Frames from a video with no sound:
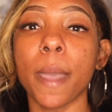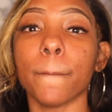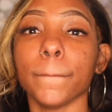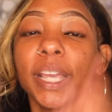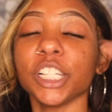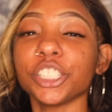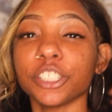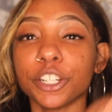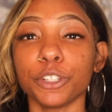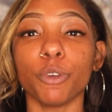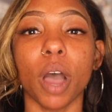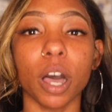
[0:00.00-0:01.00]
Make sure
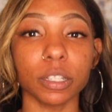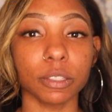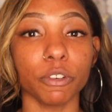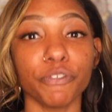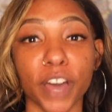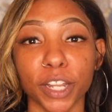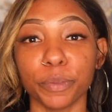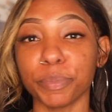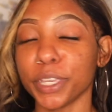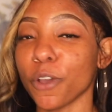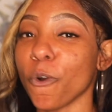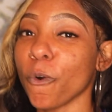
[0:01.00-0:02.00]
you also follow
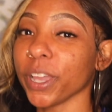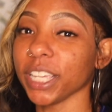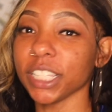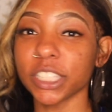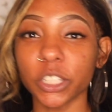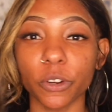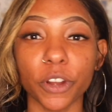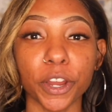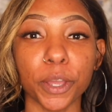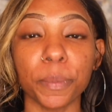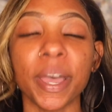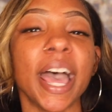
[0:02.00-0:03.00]
me on
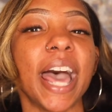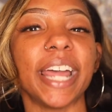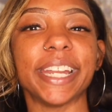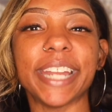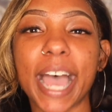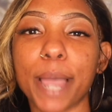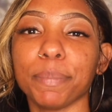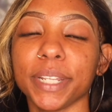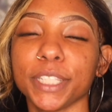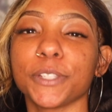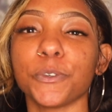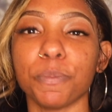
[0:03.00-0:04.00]
Instagram,
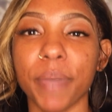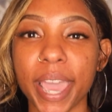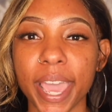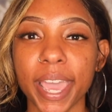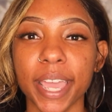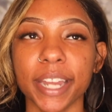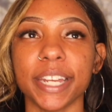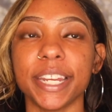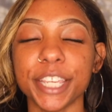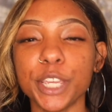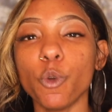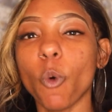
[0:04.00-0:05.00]
DymeD2Bad,
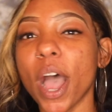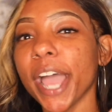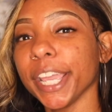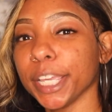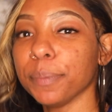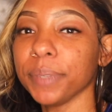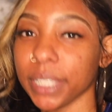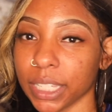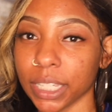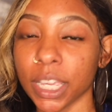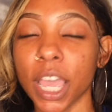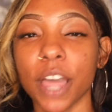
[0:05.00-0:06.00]

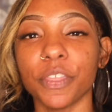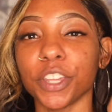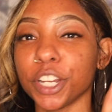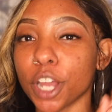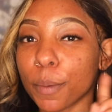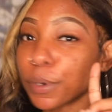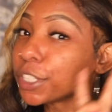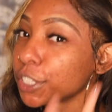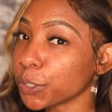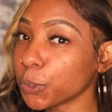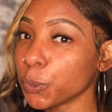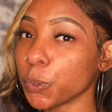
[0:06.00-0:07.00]
DYME, the number
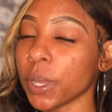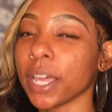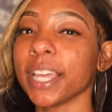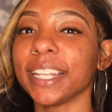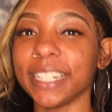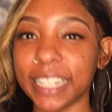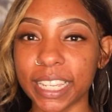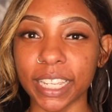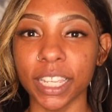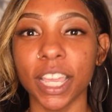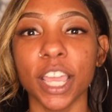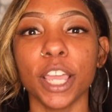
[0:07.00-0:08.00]
2 D
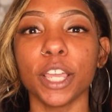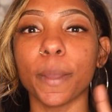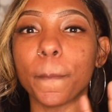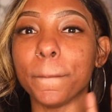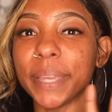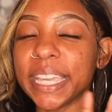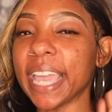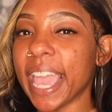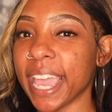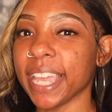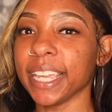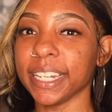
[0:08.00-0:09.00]

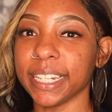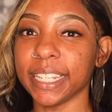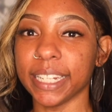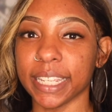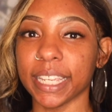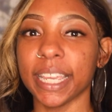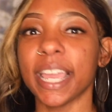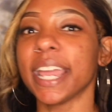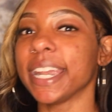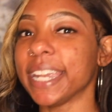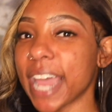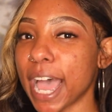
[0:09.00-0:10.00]
BADD.
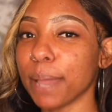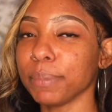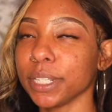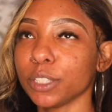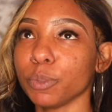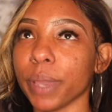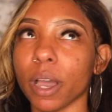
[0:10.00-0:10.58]
DymeD2Bad.